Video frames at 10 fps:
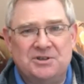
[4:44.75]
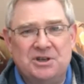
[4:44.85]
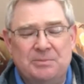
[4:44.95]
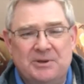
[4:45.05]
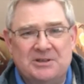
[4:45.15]
of
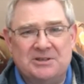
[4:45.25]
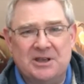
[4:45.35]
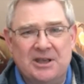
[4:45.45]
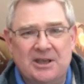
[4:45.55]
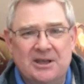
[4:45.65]

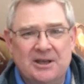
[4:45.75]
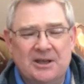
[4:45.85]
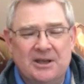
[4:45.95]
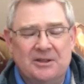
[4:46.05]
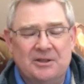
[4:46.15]
CBC
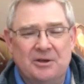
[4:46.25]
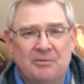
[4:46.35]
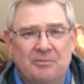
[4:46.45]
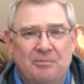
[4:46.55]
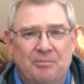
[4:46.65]

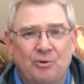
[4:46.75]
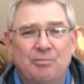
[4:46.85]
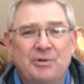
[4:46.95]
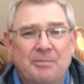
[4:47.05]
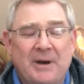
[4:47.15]
that
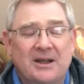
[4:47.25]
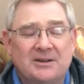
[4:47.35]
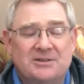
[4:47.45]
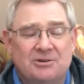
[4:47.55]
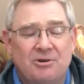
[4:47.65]
brought me
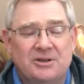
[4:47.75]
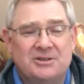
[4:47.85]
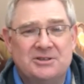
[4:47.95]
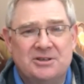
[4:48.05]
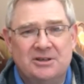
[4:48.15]
back to
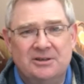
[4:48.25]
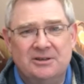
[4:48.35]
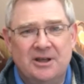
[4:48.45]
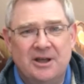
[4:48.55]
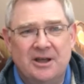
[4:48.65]
Christ.
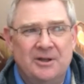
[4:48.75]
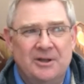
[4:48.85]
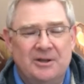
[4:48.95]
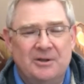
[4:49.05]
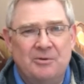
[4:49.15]

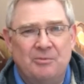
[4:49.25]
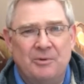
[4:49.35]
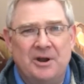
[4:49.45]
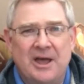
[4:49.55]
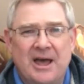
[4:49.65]

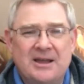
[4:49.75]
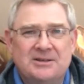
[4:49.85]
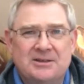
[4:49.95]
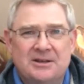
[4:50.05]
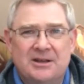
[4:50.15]
When I
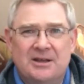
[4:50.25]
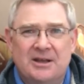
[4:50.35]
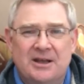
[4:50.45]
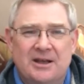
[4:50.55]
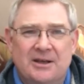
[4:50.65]
had
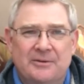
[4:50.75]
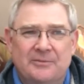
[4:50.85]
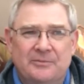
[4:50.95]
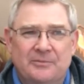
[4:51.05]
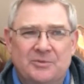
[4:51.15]

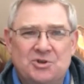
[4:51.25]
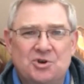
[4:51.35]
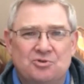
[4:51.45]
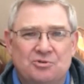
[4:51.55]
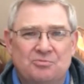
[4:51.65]

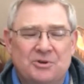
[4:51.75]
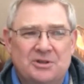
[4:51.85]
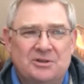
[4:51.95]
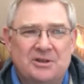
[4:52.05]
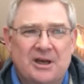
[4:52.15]
children
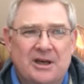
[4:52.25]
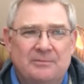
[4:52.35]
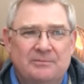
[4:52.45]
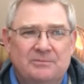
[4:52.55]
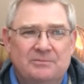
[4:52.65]
with
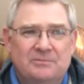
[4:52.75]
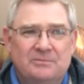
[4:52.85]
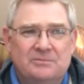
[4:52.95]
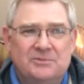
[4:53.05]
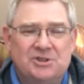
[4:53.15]

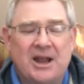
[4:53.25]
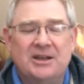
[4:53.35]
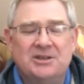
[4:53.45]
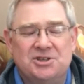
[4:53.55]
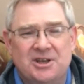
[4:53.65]

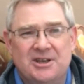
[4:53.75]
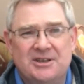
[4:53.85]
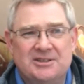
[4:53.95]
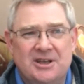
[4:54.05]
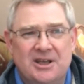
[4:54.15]

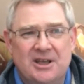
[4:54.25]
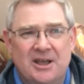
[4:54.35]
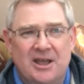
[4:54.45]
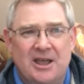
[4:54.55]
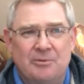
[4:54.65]
challenges,
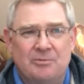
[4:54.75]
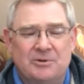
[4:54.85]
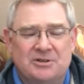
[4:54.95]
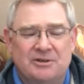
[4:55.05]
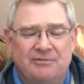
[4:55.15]
it
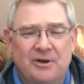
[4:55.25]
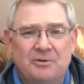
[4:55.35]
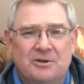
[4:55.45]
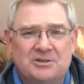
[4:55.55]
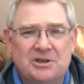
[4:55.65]
was the
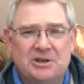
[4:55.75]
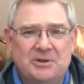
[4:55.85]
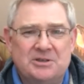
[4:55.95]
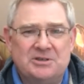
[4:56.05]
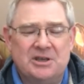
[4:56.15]
folk at
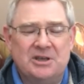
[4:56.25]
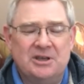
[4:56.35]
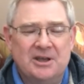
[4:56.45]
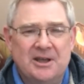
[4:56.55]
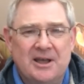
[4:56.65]

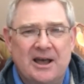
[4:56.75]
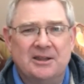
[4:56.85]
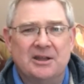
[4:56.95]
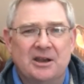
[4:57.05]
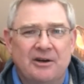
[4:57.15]
CBC
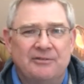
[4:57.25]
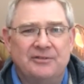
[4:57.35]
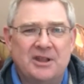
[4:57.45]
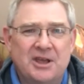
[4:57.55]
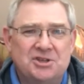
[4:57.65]
and the
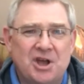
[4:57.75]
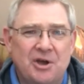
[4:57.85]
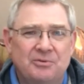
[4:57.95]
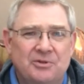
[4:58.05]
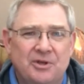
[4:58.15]
love that they
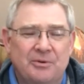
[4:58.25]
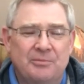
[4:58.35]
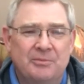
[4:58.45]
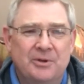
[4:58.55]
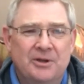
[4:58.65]
showed
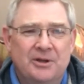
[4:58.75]
them